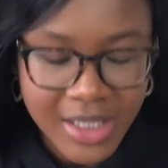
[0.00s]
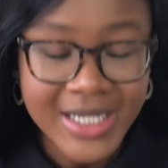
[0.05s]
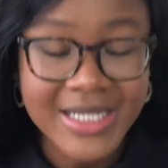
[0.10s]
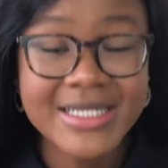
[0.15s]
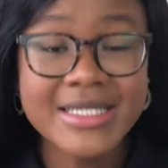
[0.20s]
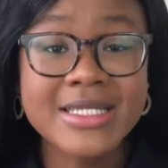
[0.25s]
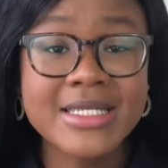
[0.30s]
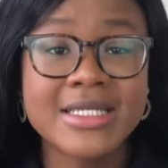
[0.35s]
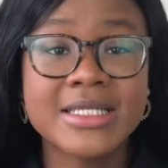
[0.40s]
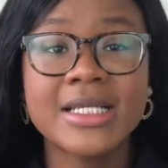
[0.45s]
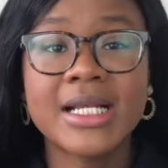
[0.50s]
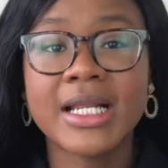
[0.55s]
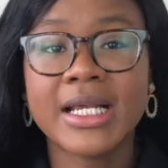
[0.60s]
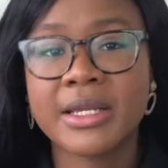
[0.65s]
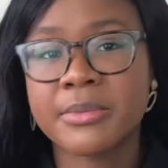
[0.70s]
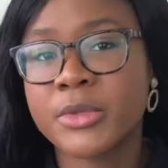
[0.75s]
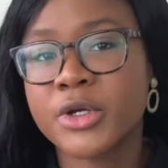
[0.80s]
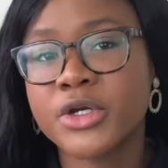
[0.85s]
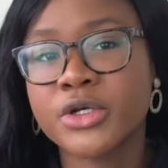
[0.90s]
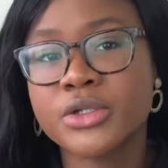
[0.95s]

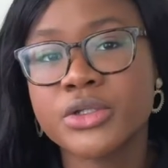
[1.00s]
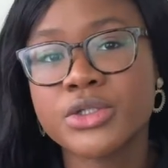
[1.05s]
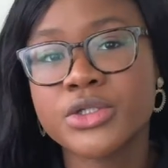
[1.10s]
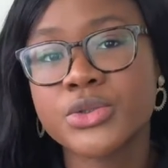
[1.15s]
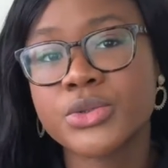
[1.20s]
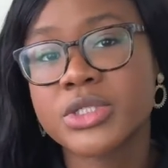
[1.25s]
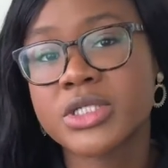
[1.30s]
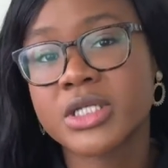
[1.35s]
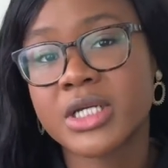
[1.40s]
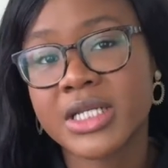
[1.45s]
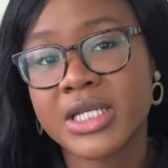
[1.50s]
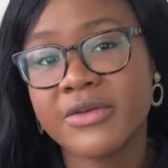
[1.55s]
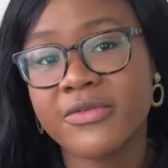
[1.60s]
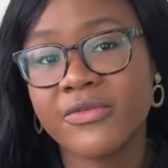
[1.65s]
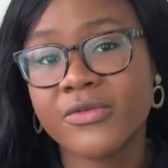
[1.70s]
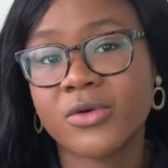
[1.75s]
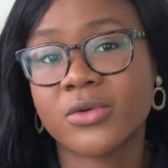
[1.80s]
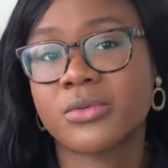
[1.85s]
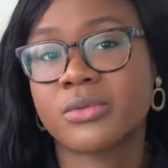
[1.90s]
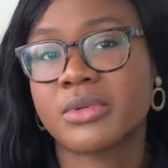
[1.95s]
Disclaimer, to study
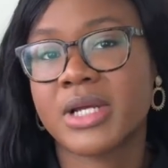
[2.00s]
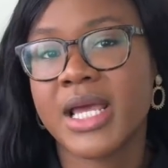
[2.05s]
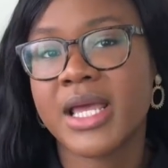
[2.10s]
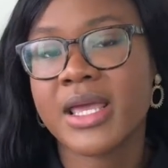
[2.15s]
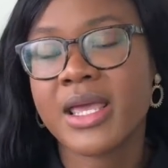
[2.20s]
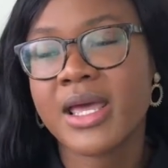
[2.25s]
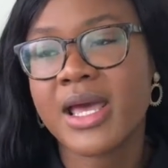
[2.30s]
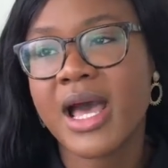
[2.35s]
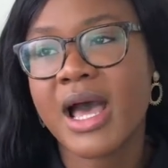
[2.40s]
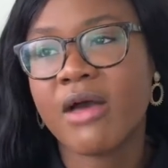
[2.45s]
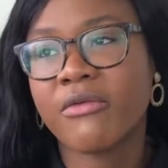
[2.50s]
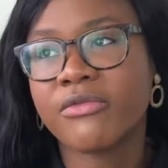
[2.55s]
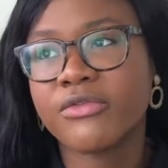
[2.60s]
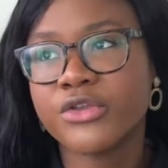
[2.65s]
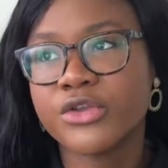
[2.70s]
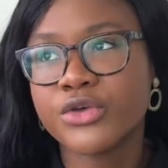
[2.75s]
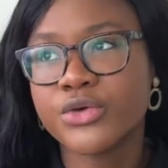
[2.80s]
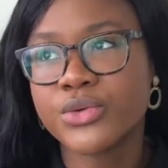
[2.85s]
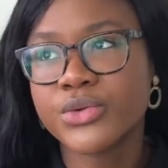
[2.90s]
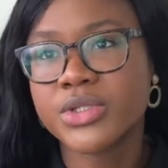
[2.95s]
for Reg, I've
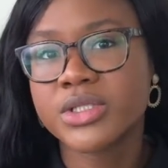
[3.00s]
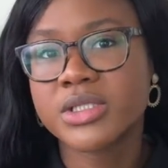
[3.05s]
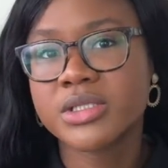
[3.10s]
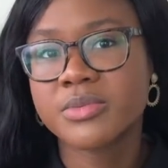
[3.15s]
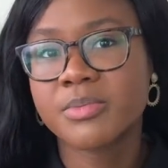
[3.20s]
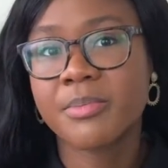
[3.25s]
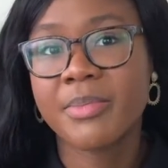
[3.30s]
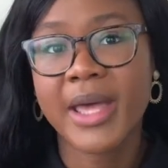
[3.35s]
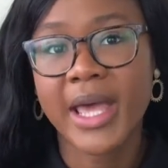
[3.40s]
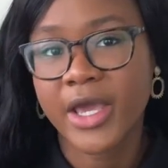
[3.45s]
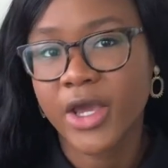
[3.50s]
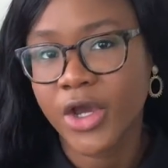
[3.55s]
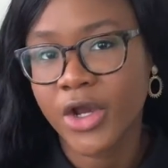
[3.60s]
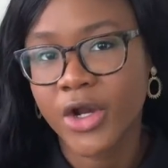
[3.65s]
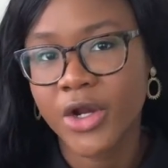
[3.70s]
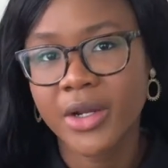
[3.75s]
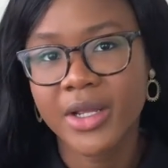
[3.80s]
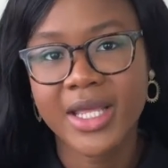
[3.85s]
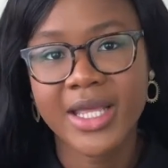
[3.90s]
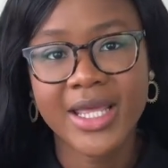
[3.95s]
used
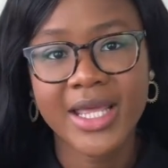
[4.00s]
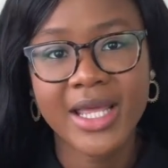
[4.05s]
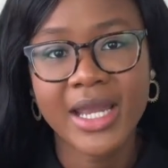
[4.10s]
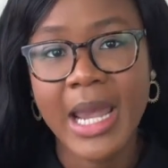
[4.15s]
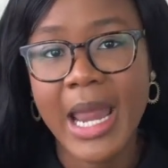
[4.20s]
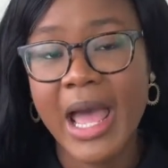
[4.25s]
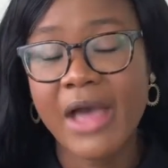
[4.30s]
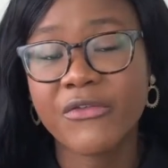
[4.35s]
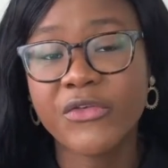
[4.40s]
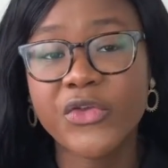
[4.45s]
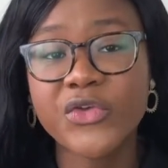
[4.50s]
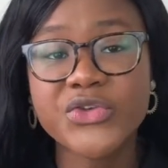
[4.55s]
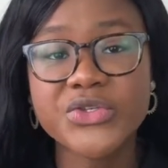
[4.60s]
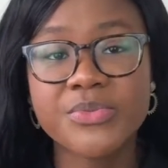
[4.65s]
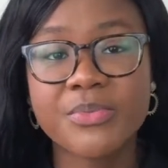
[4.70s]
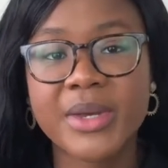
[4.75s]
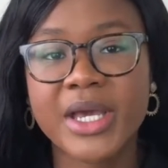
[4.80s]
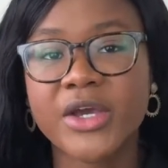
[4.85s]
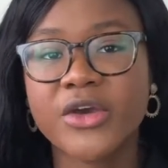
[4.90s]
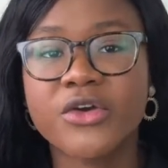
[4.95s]
Becker. Again, I've
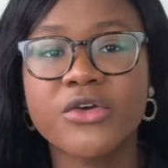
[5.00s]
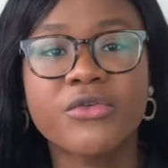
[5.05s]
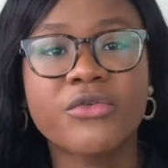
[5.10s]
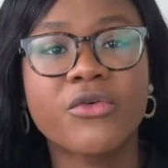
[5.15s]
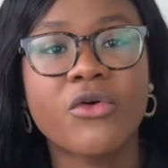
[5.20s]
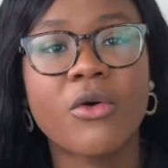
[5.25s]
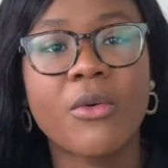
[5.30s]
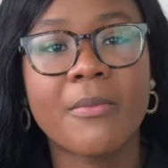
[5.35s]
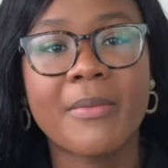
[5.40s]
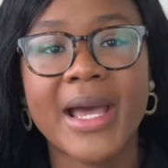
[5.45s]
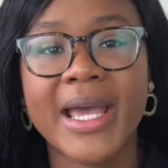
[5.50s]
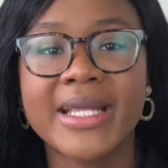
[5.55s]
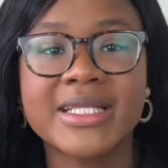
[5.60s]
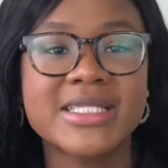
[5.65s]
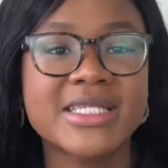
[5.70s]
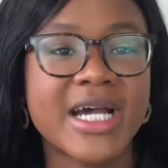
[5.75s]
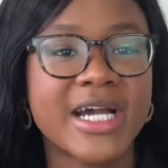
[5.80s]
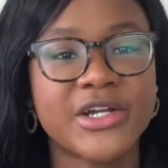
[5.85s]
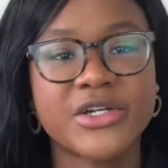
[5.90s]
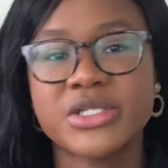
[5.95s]
used Becker for my
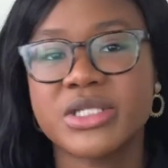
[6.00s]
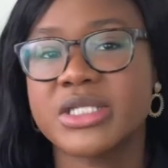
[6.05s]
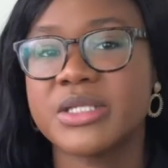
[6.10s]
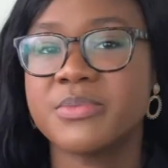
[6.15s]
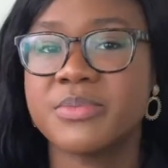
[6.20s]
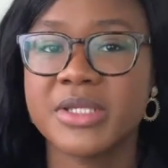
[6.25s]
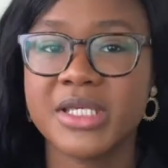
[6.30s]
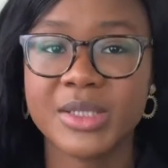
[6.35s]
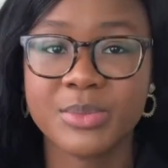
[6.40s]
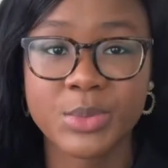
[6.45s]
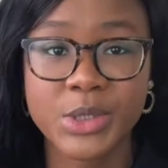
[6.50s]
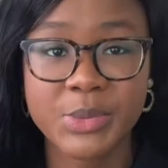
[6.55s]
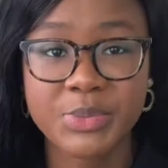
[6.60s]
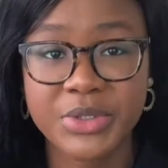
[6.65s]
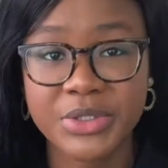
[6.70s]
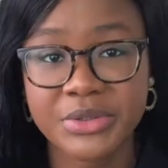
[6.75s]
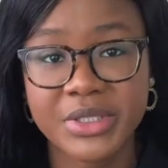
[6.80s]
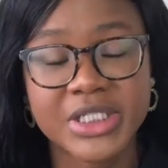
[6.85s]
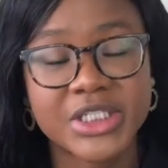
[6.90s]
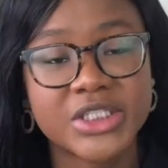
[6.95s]
entire CPA
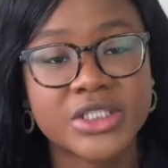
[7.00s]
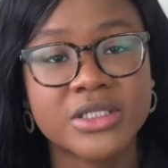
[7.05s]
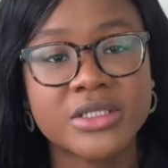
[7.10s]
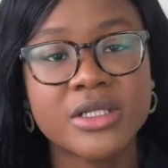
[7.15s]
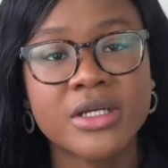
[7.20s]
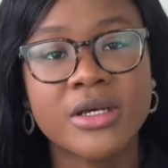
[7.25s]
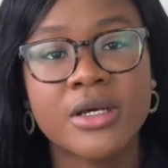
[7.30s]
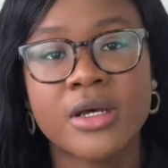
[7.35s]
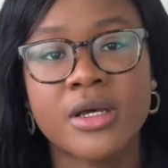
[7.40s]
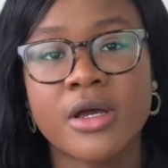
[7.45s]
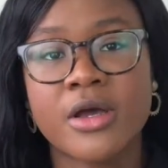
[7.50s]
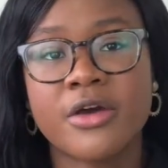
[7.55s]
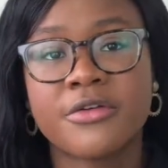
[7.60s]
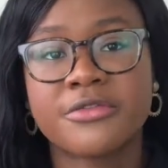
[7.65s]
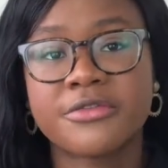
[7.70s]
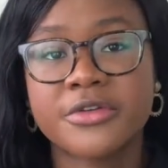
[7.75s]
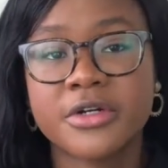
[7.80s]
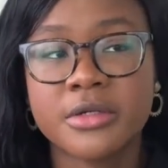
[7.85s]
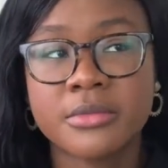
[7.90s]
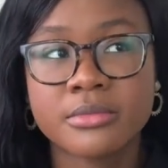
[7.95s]
preparation
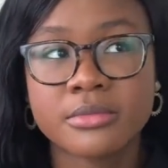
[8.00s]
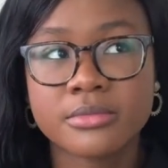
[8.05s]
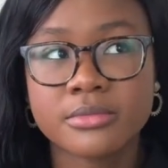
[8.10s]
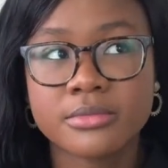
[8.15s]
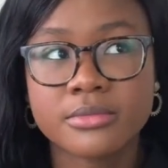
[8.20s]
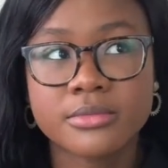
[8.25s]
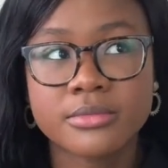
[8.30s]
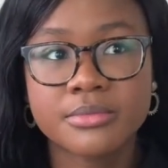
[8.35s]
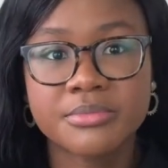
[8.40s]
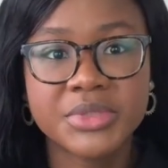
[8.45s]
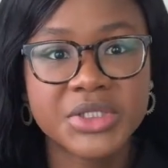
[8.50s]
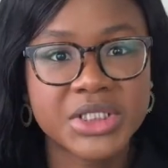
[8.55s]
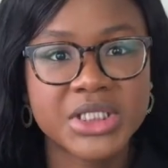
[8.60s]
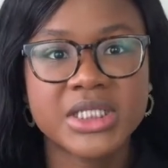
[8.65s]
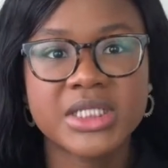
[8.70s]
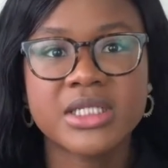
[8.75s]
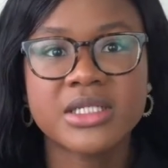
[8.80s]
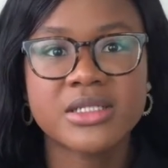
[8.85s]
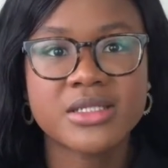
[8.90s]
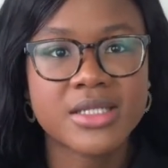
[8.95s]
from
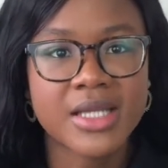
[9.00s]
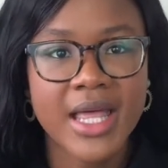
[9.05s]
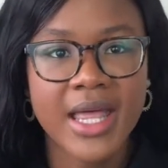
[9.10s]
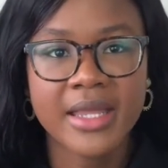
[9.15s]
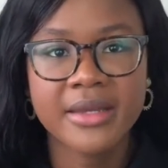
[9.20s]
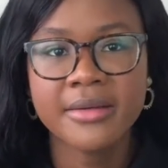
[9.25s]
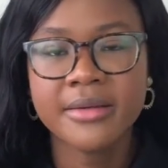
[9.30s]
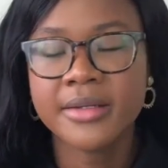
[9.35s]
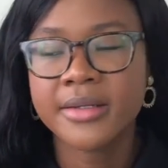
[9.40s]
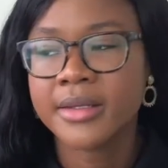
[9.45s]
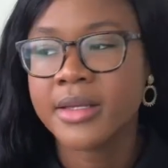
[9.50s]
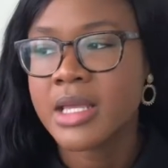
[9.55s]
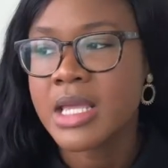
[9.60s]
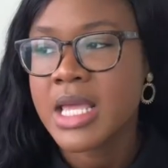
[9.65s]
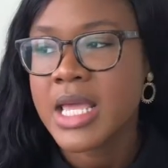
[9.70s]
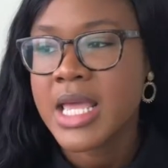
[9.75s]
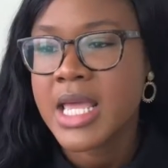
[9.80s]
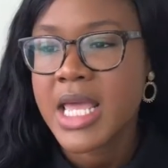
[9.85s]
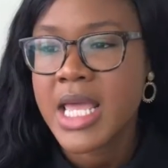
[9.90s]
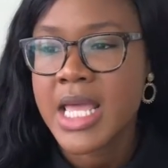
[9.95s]
beginning to end.
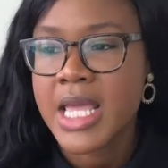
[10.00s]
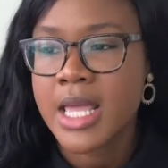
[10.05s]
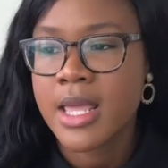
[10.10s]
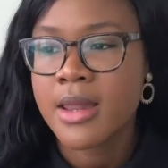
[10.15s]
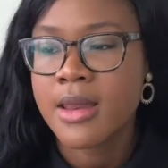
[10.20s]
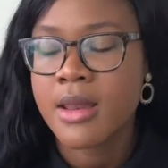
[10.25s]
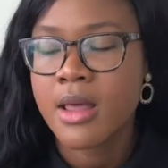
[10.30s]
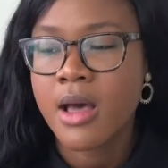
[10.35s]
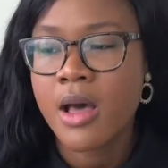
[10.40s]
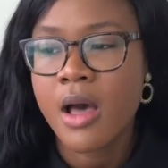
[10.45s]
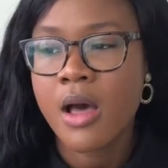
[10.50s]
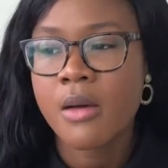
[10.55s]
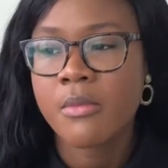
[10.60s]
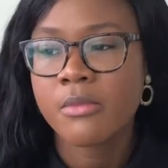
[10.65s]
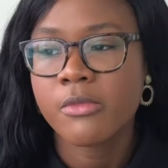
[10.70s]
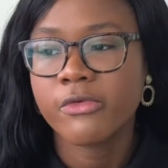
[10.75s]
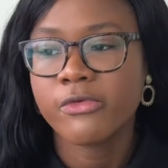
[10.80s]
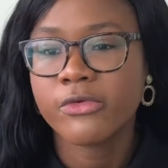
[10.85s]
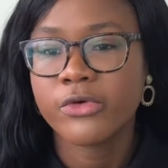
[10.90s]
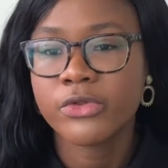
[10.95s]
And
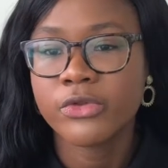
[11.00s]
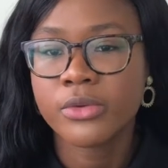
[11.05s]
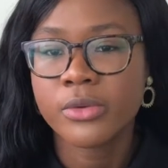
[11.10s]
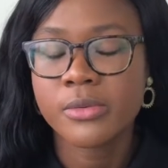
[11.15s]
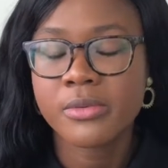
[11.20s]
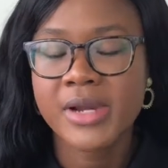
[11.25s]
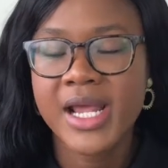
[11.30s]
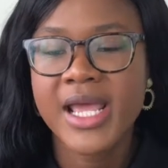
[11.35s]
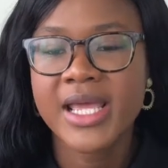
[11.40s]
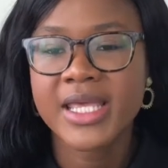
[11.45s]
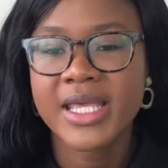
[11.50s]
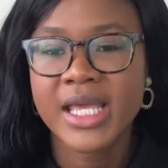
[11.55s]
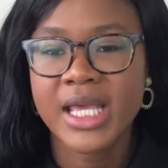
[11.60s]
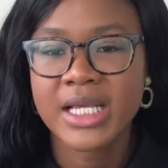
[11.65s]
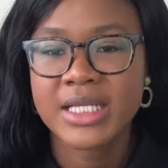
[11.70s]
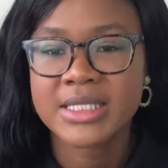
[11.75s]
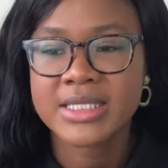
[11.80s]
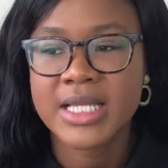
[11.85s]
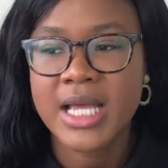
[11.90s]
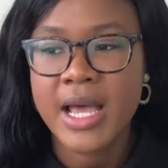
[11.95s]
for the Reg
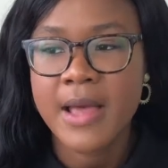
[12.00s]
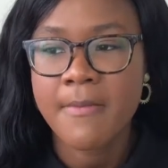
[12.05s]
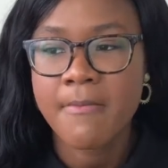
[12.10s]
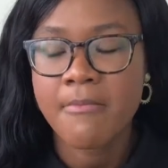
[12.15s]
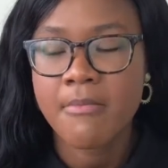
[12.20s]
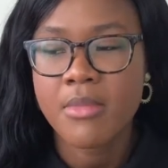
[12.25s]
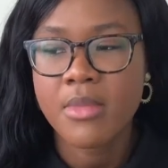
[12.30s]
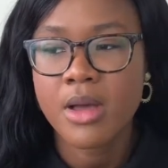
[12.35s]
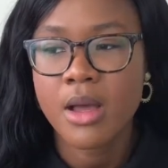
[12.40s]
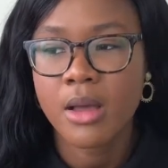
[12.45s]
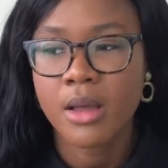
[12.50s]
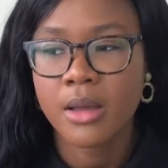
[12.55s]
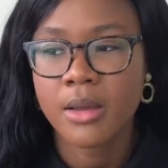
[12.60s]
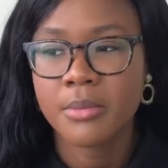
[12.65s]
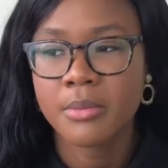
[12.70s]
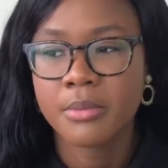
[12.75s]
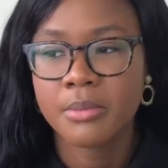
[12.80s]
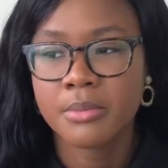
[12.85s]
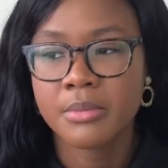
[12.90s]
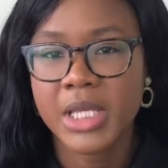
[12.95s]
exam
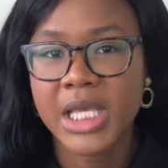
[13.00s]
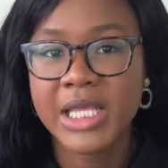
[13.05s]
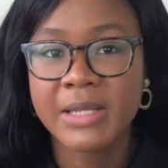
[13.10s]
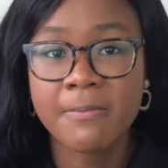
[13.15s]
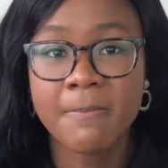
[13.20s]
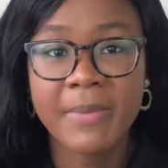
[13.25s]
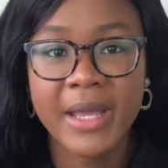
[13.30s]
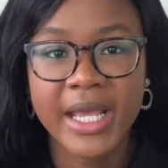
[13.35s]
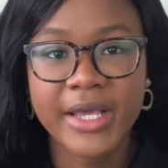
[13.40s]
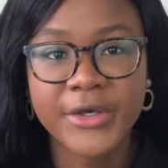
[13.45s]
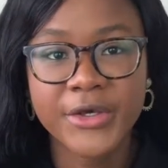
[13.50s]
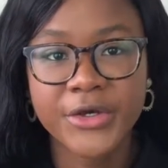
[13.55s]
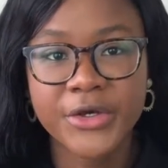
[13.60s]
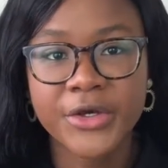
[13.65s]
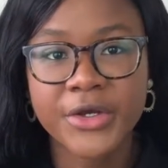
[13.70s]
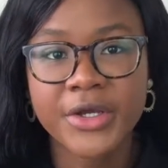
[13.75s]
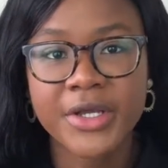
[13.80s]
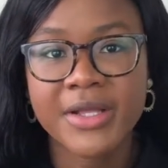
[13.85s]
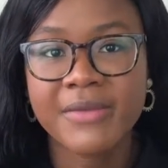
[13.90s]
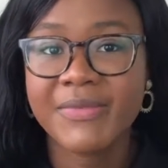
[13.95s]
in
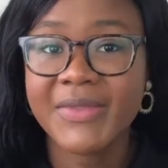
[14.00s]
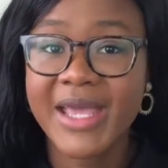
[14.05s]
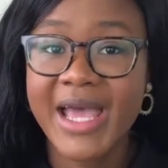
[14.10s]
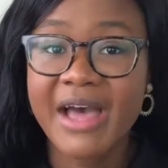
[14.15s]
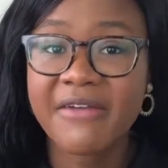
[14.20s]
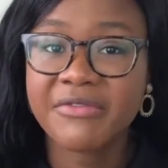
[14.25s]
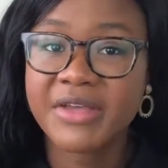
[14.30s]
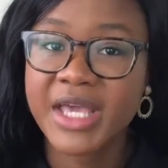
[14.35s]
Becker, they have